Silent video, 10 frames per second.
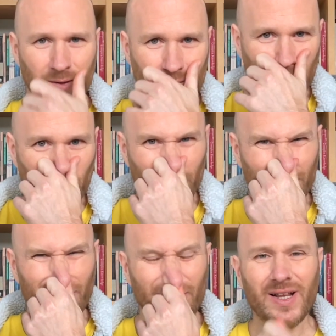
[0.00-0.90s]
So
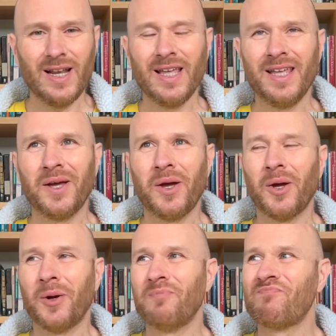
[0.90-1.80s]
really
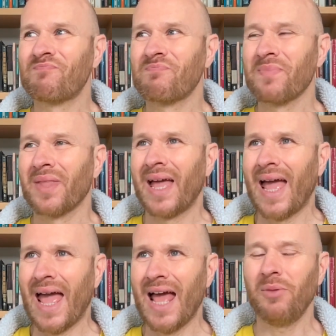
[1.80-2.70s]

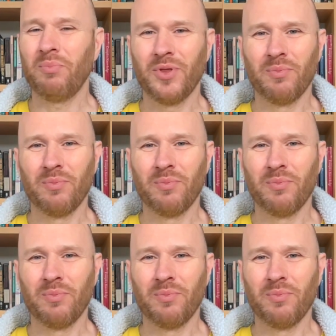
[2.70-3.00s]
help